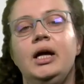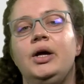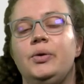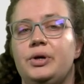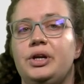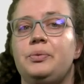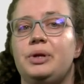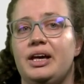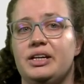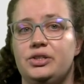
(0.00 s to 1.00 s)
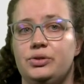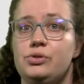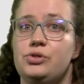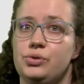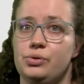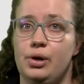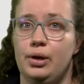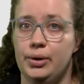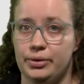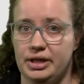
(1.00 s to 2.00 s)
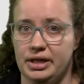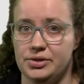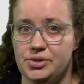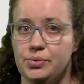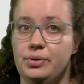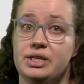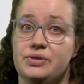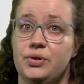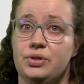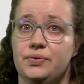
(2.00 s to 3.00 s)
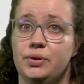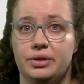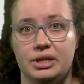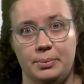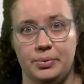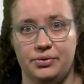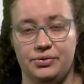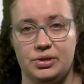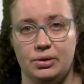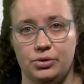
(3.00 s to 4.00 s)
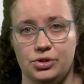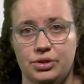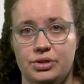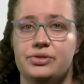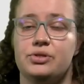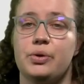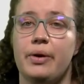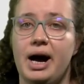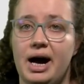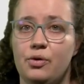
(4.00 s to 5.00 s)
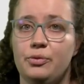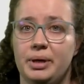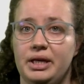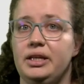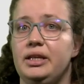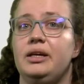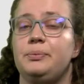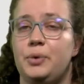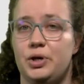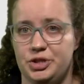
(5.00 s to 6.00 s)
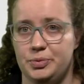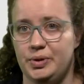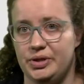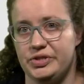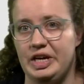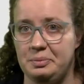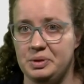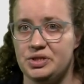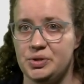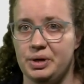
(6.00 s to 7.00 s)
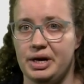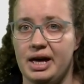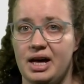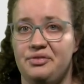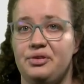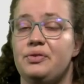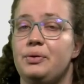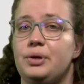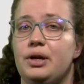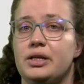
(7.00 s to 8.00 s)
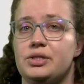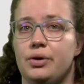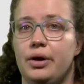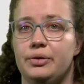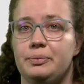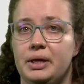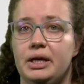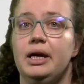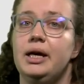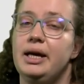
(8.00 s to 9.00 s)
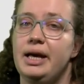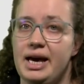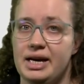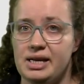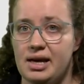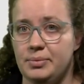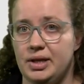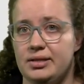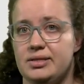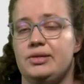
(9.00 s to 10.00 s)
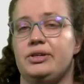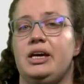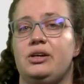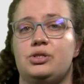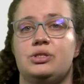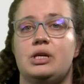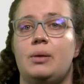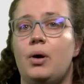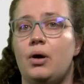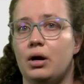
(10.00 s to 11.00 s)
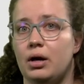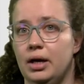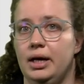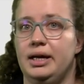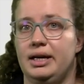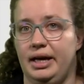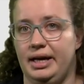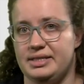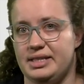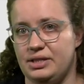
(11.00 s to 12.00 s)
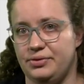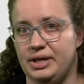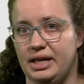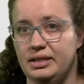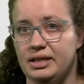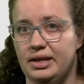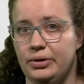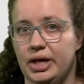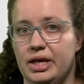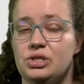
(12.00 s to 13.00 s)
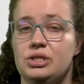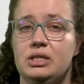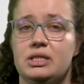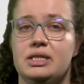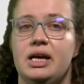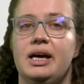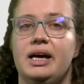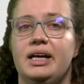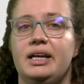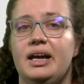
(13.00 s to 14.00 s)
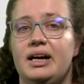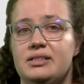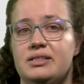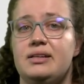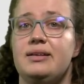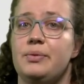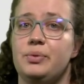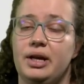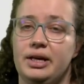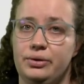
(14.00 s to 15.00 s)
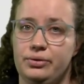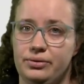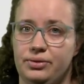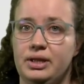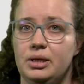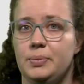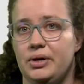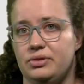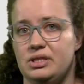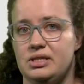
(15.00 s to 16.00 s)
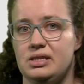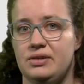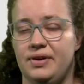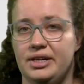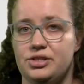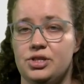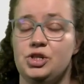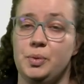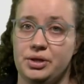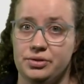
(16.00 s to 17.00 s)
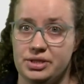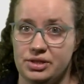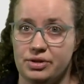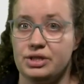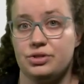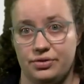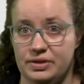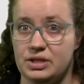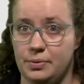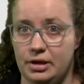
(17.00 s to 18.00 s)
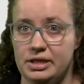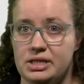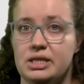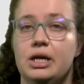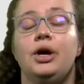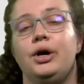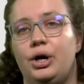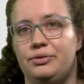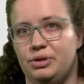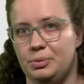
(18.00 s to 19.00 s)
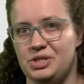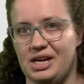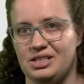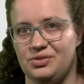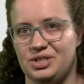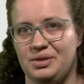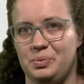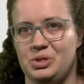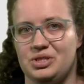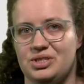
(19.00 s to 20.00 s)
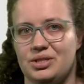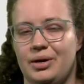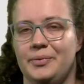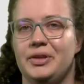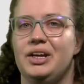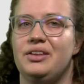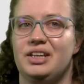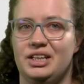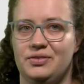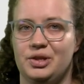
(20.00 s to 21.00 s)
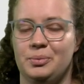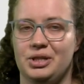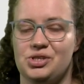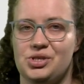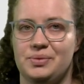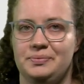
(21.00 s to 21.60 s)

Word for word: What I would like you to look into is first of all the number of solutions. So how many possible assignments do I have if I would like to open an ambulance locations among uh, a set of candidate locations? And lastly, I would like you to think about the disadvantage when considering service quality of the objectives that we just saw. Thank you very much.